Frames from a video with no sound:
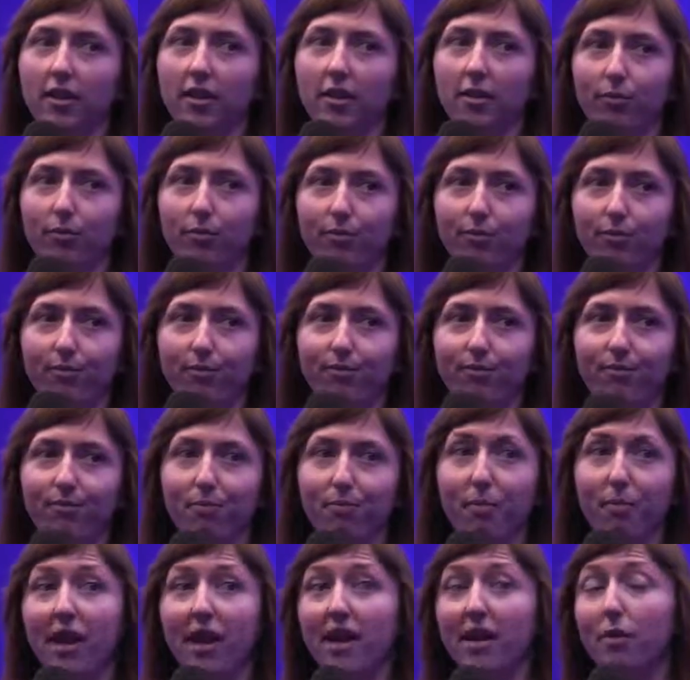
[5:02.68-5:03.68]

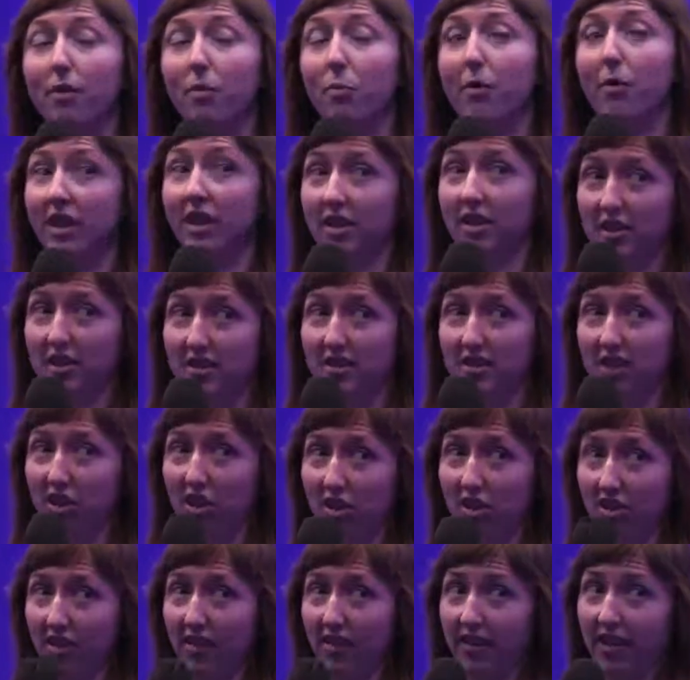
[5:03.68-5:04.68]
make better
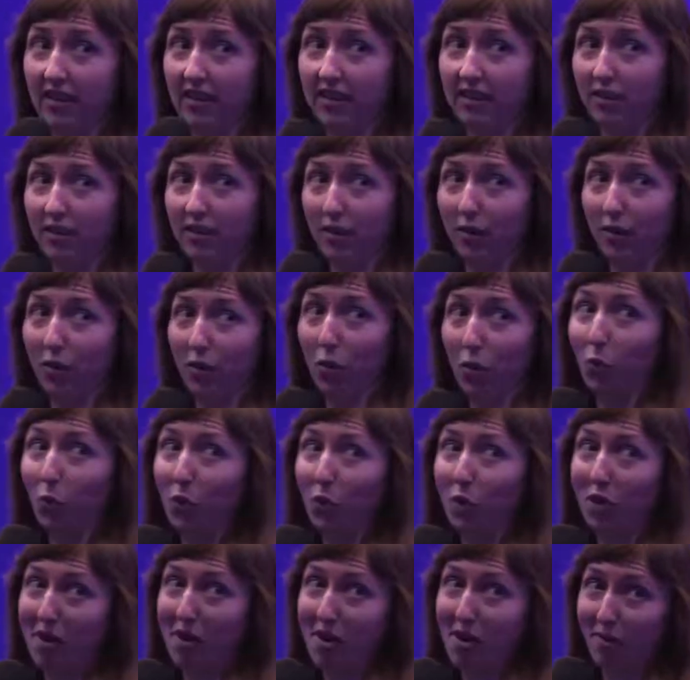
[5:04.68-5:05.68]
decisions than uh,
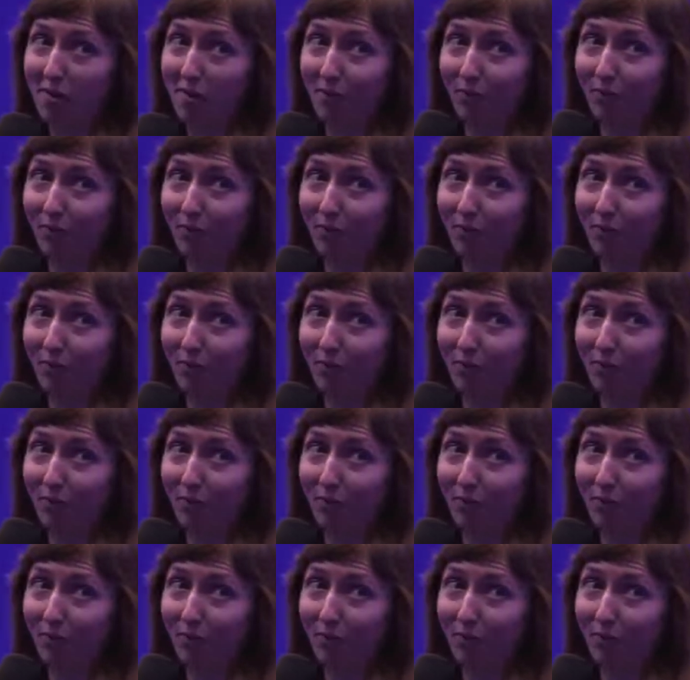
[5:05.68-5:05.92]
we are.